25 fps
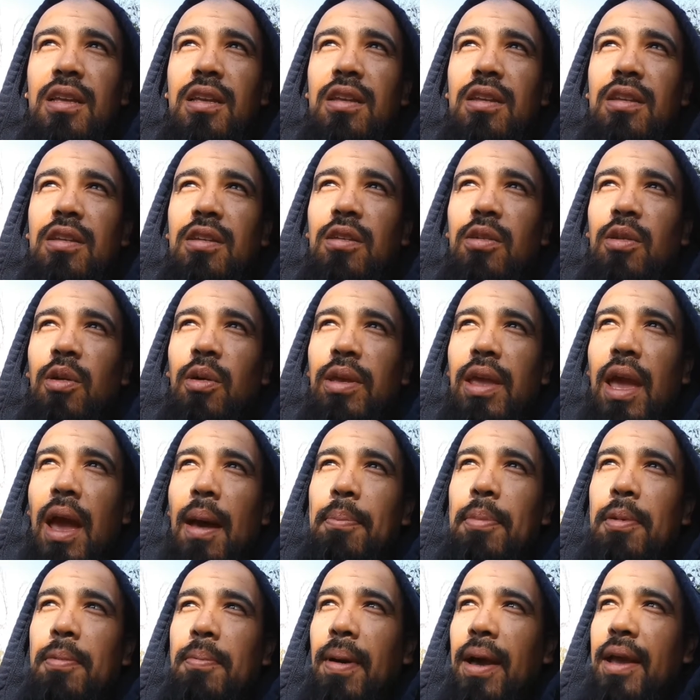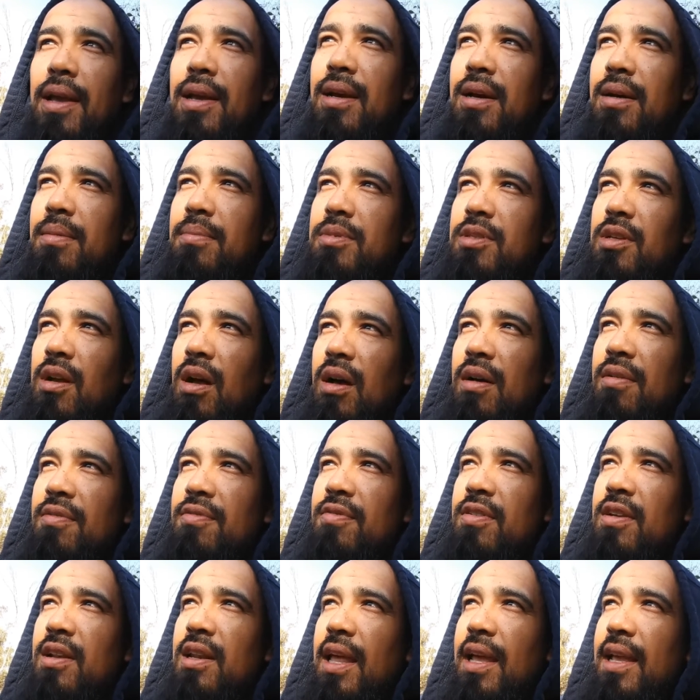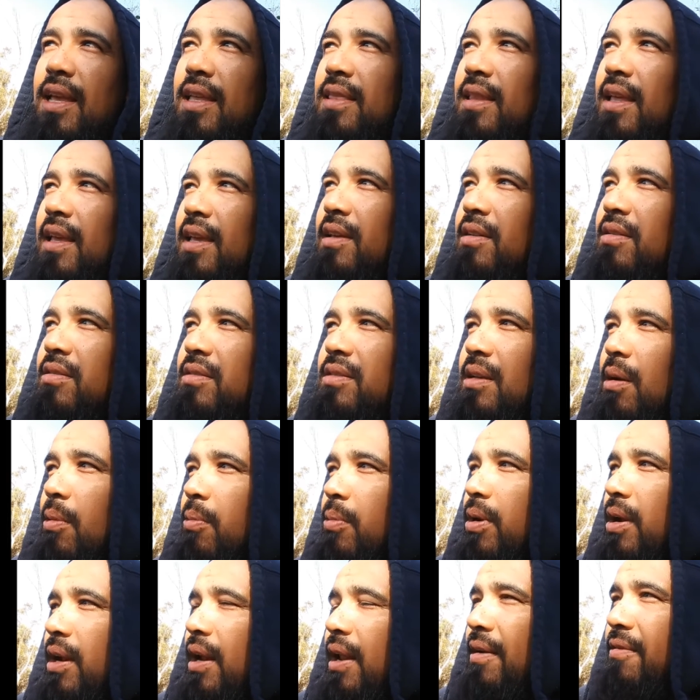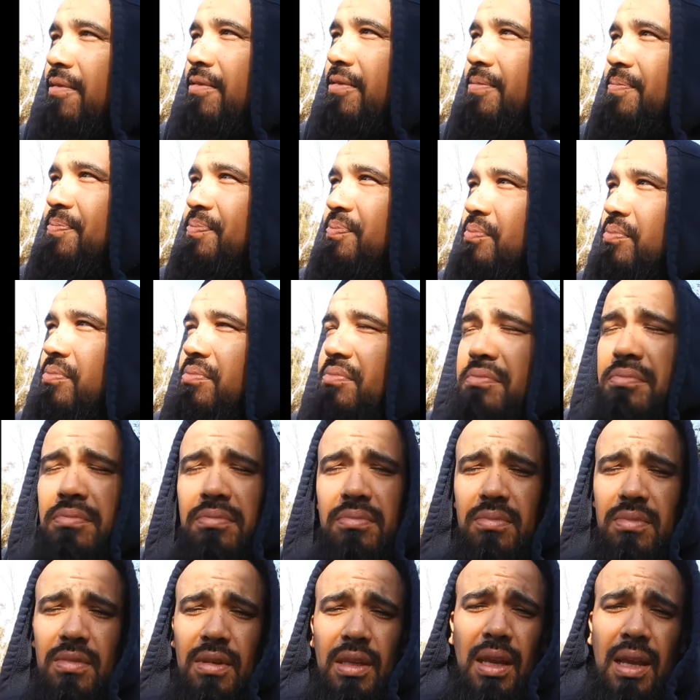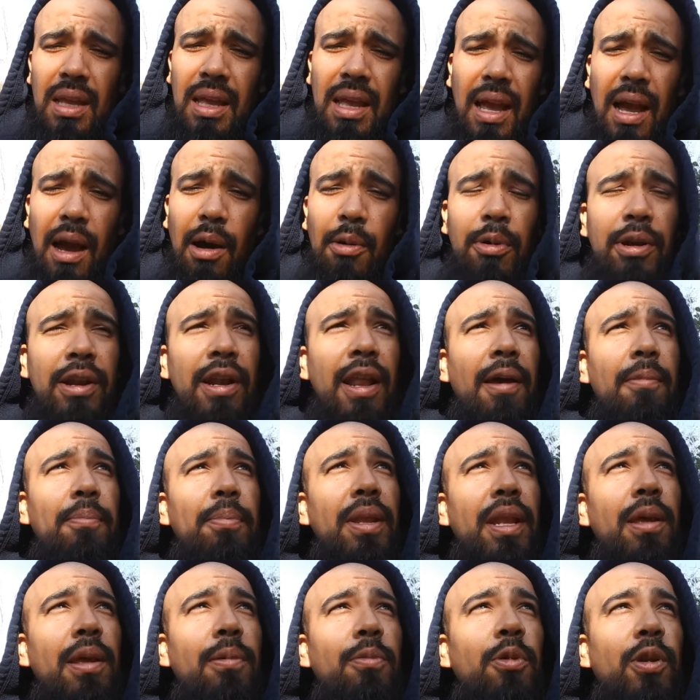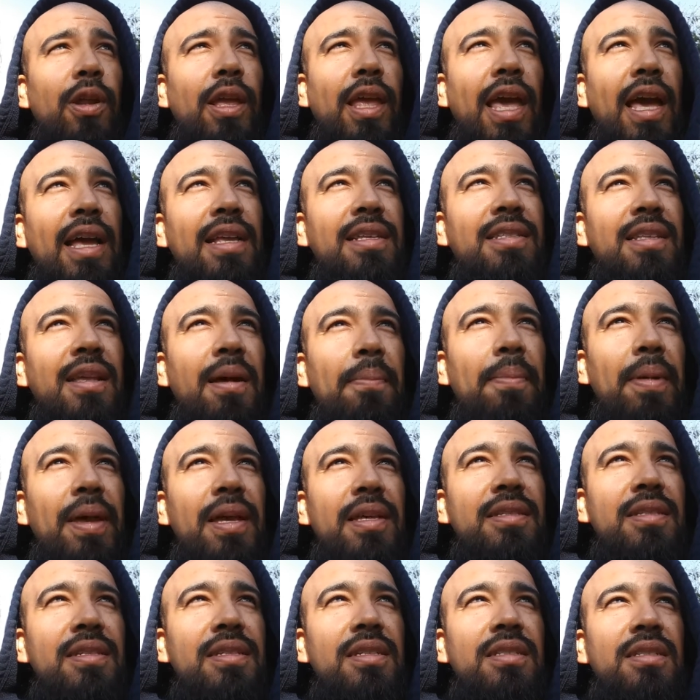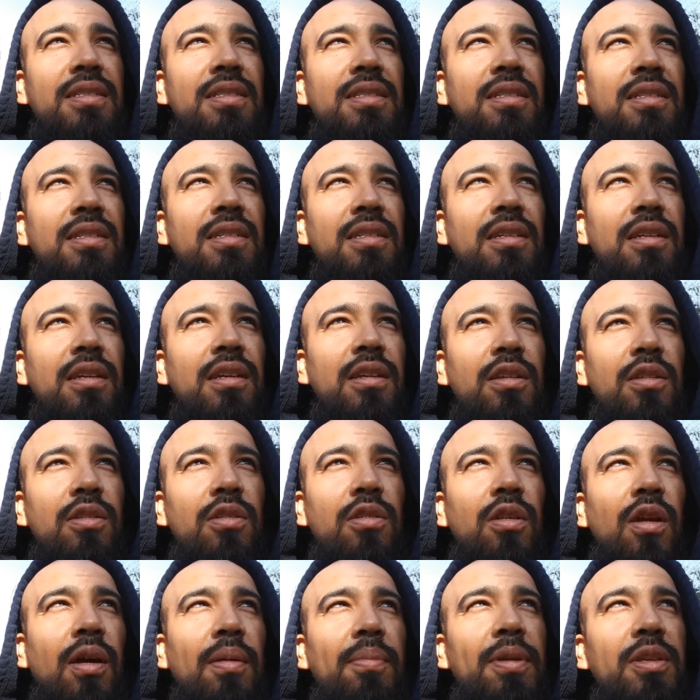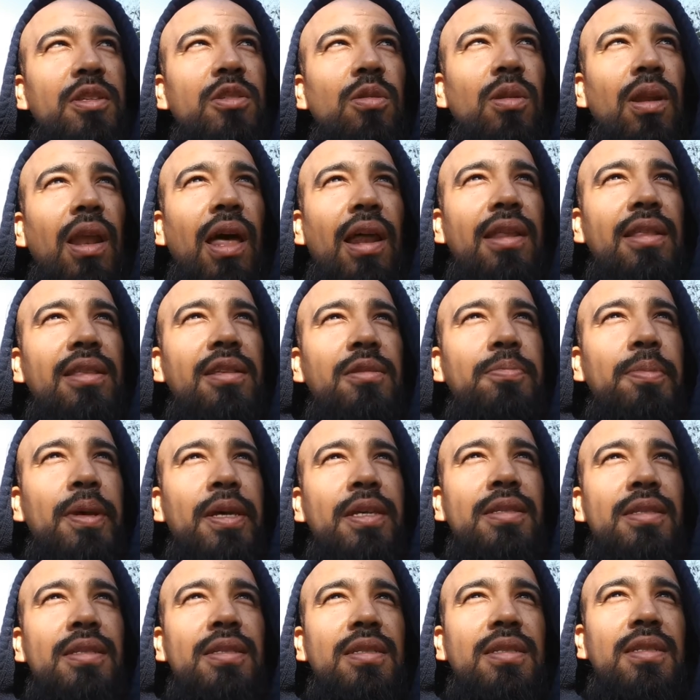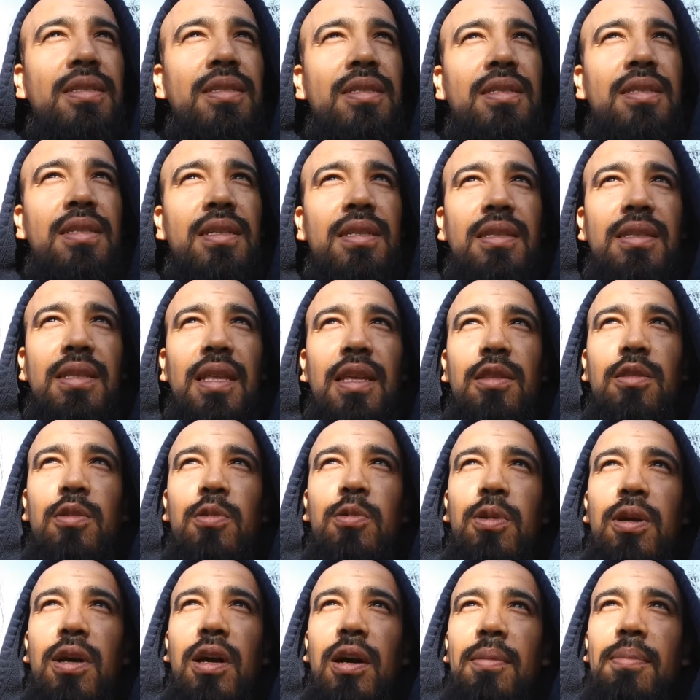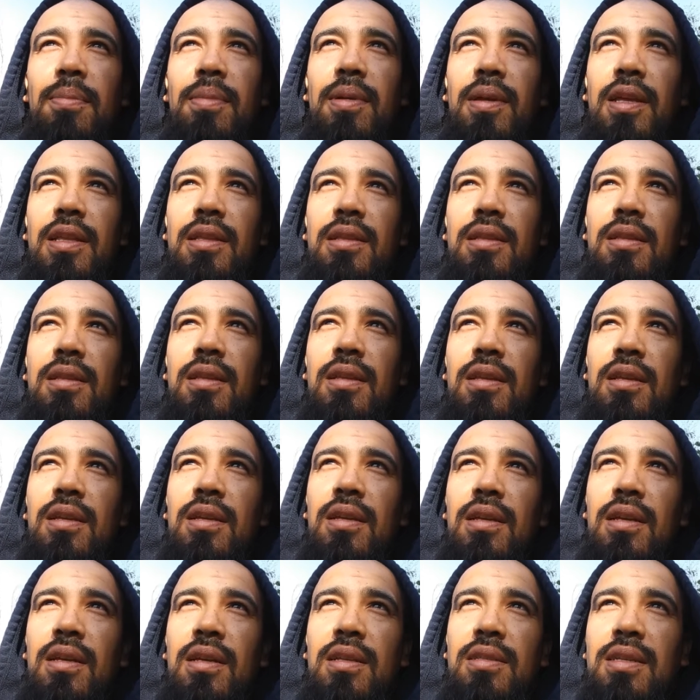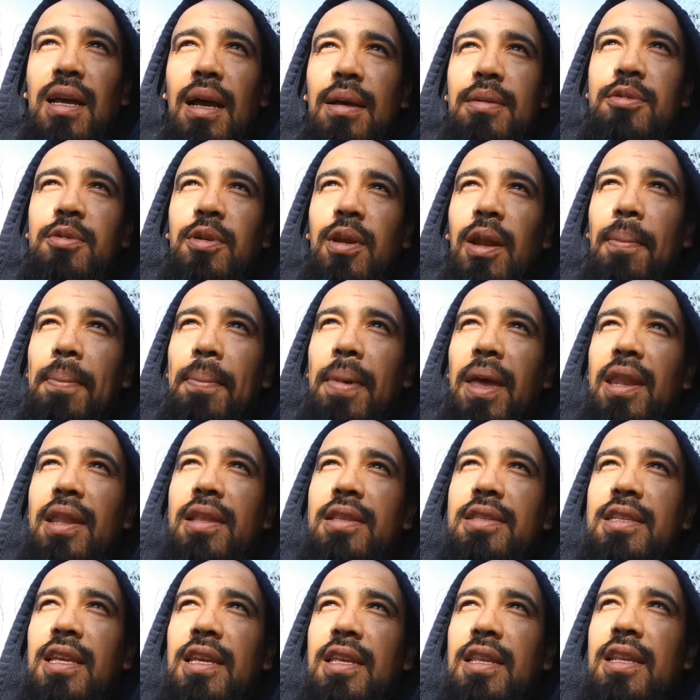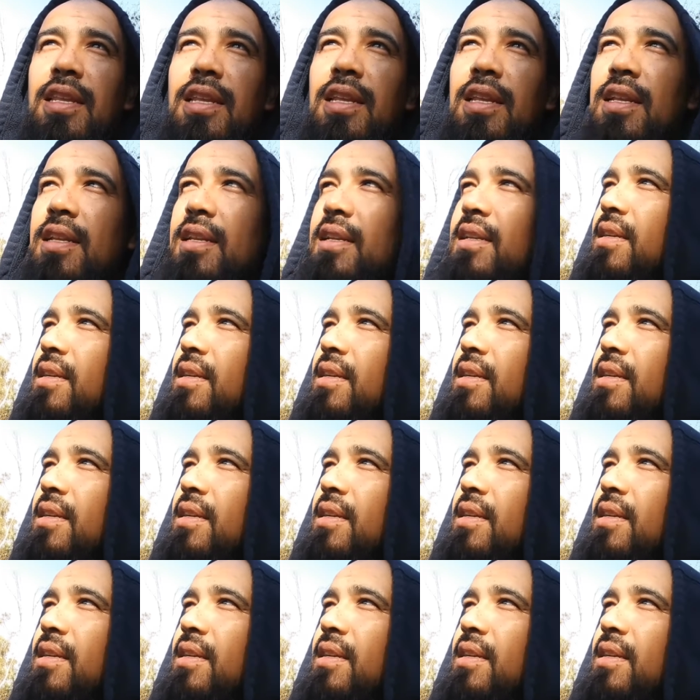you know, yapping my gums off, like in the hills. I wouldn't have been able to catch that message. You know what I mean? So a lot of these messages, they do come in times when I'm meditating and,